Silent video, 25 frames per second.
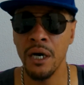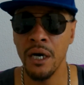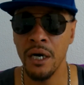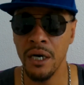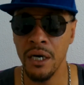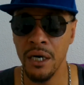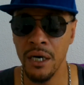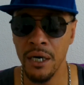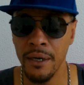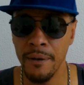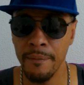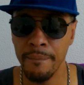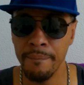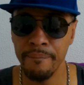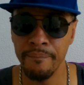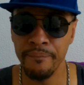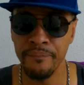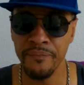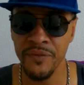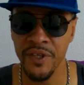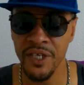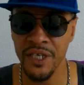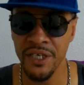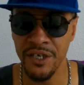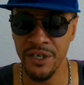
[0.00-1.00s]

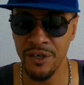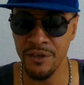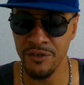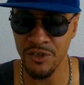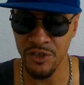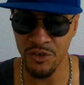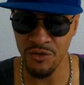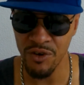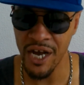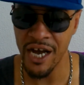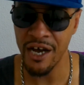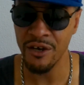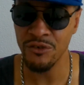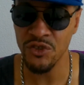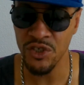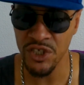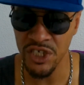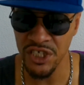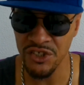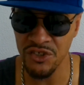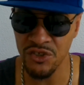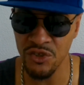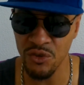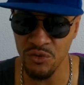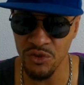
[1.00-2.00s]
The
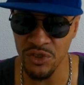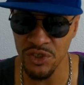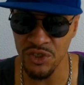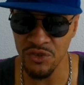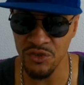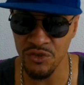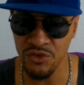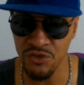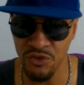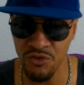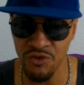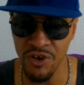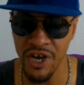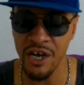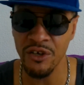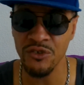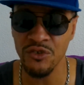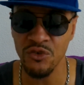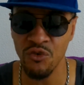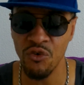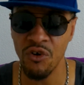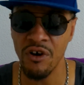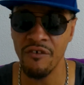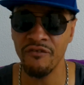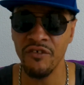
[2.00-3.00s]
crowd's
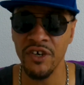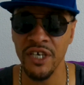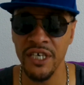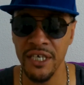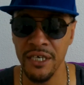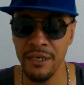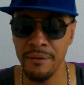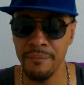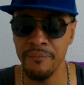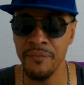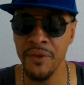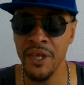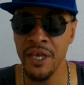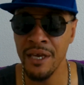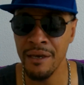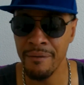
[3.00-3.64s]
going for him.